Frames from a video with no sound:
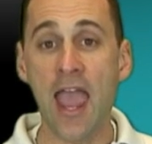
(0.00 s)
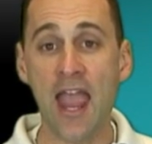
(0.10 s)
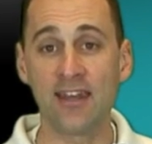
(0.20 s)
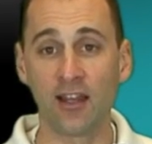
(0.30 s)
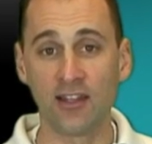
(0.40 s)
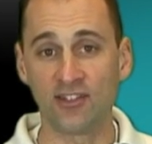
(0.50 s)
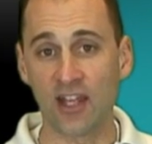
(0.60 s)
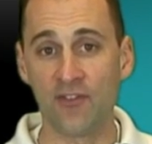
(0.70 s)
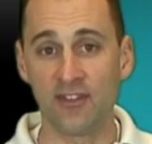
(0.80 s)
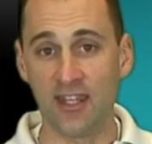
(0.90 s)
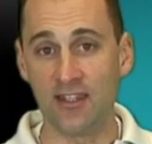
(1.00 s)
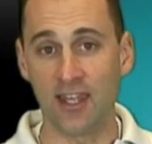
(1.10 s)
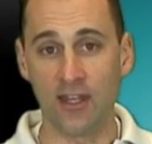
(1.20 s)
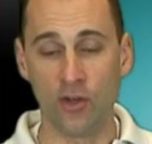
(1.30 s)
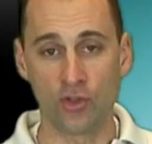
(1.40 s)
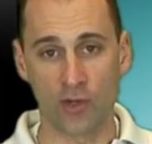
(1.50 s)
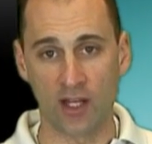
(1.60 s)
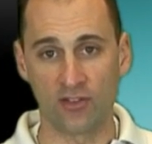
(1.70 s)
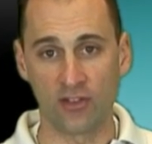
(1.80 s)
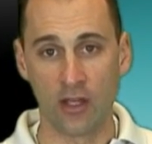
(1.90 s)
and at least 17 key
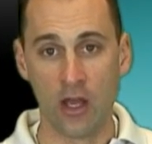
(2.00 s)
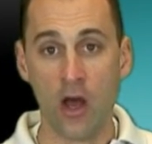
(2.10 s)
nutrients.